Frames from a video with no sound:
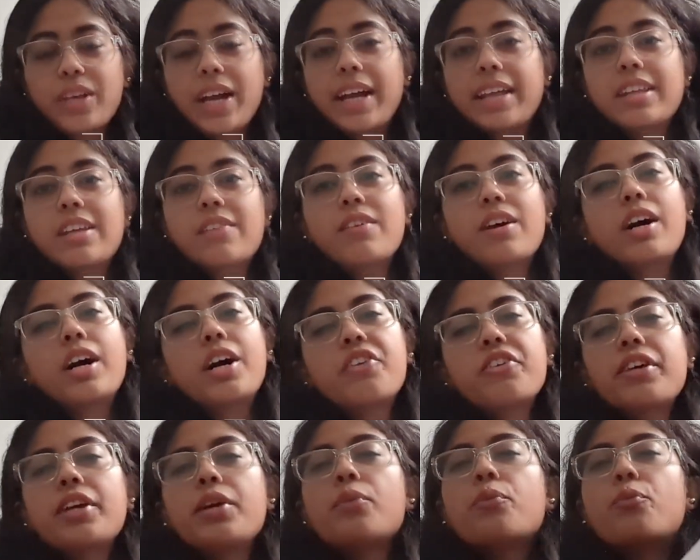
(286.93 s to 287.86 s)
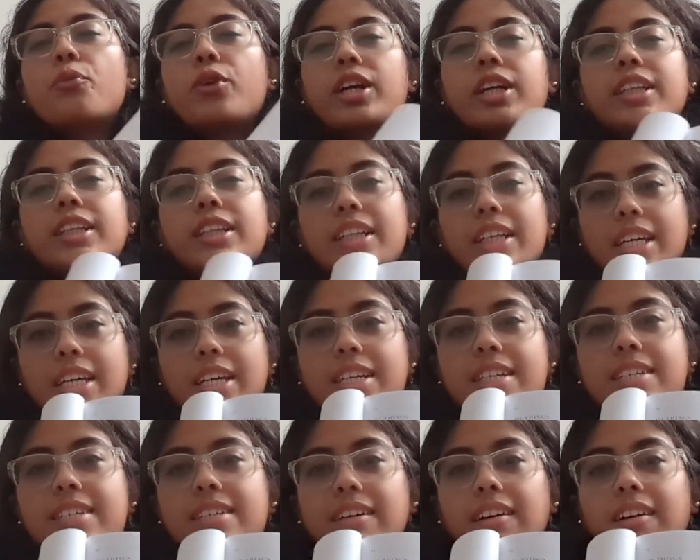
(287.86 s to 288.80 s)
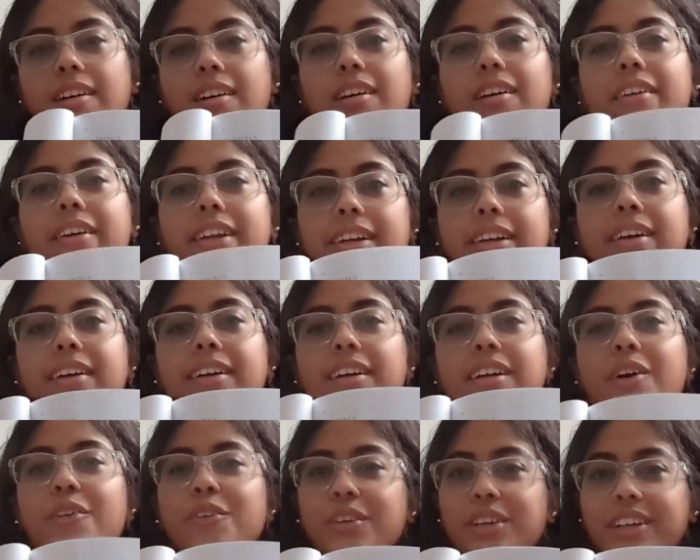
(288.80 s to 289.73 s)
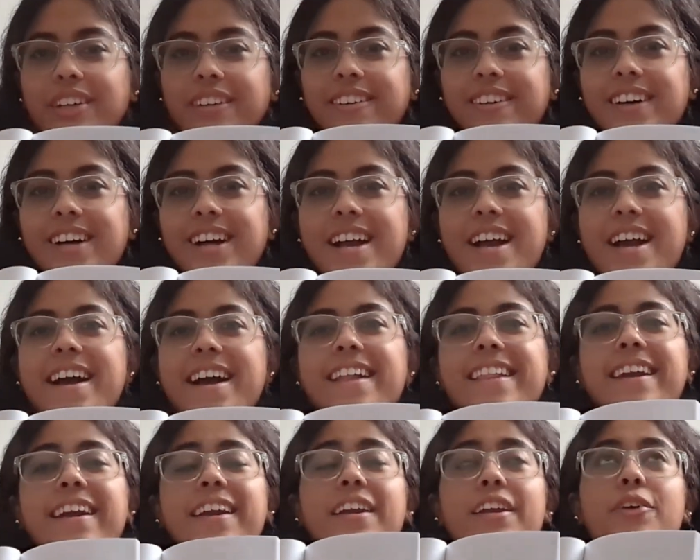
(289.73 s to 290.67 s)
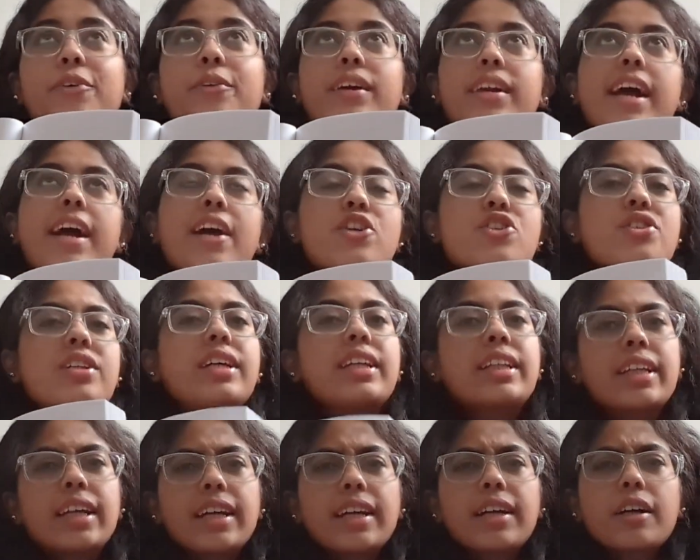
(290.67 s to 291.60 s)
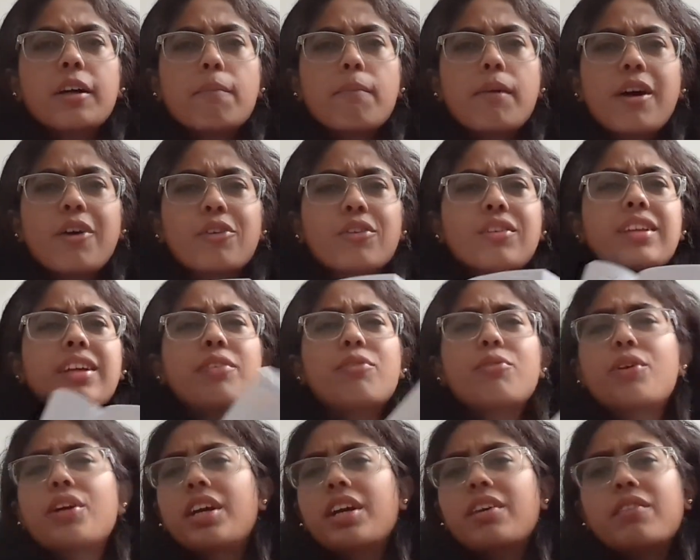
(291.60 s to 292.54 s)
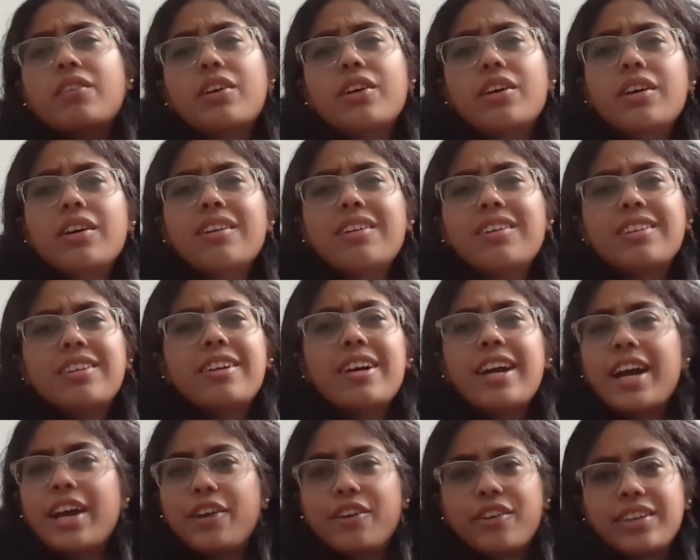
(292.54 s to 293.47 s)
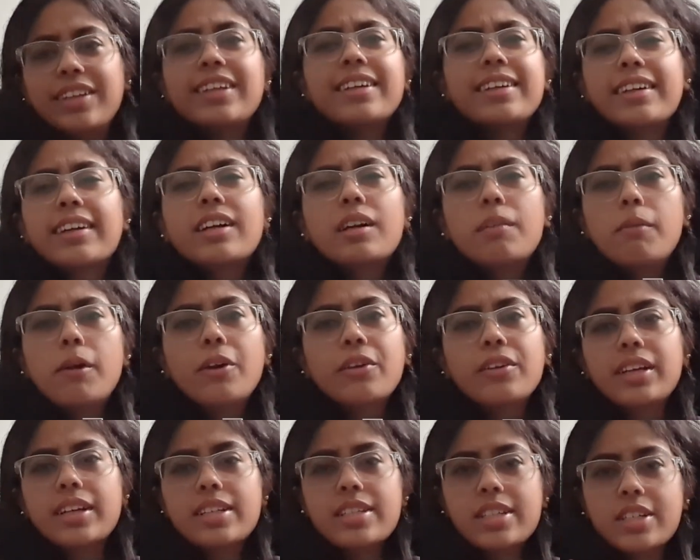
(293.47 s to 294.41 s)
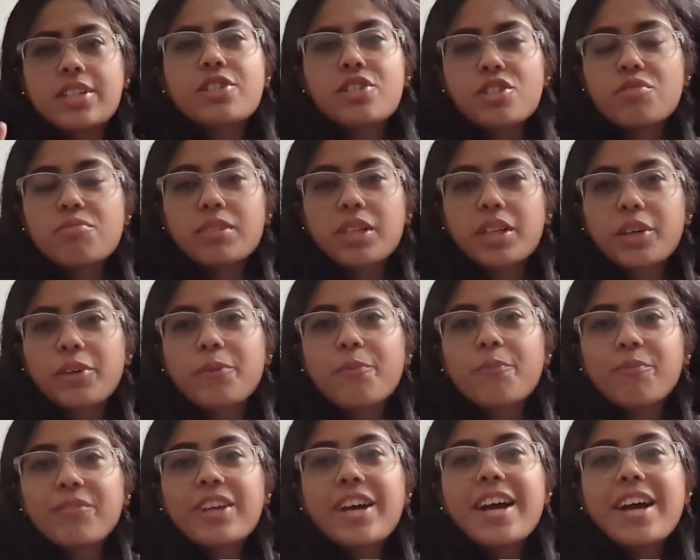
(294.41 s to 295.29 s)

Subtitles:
And there were 101 things written down here that you can actually think about than whatever the hell you're thinking about that's consuming you.